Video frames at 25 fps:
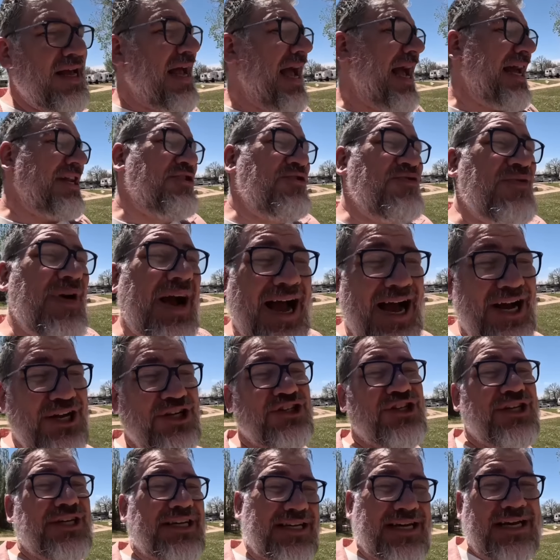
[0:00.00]
And you
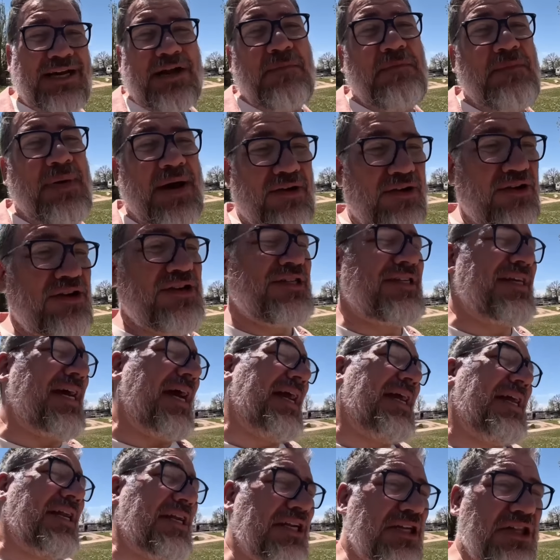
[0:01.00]
actually get a better
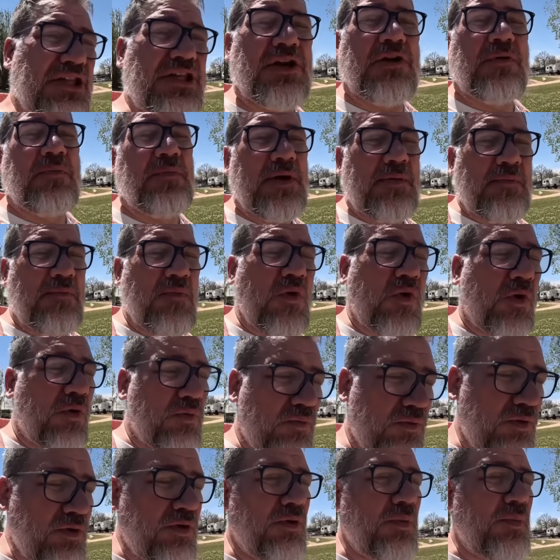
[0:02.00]
site and a little bit more
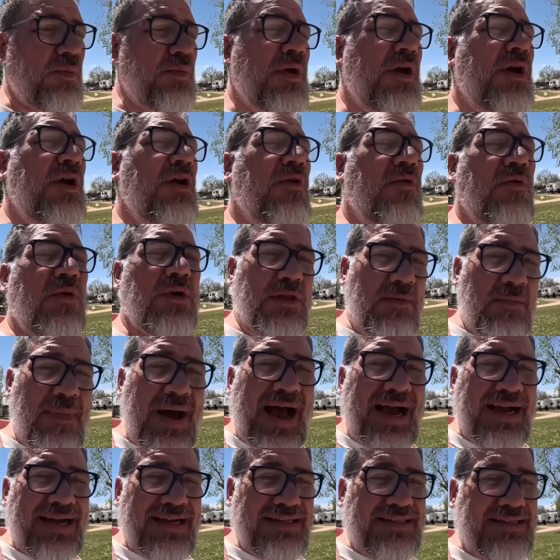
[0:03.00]
room with a
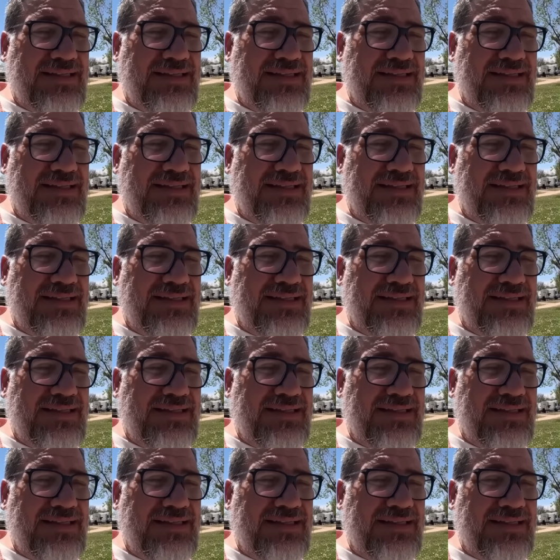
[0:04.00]
back-in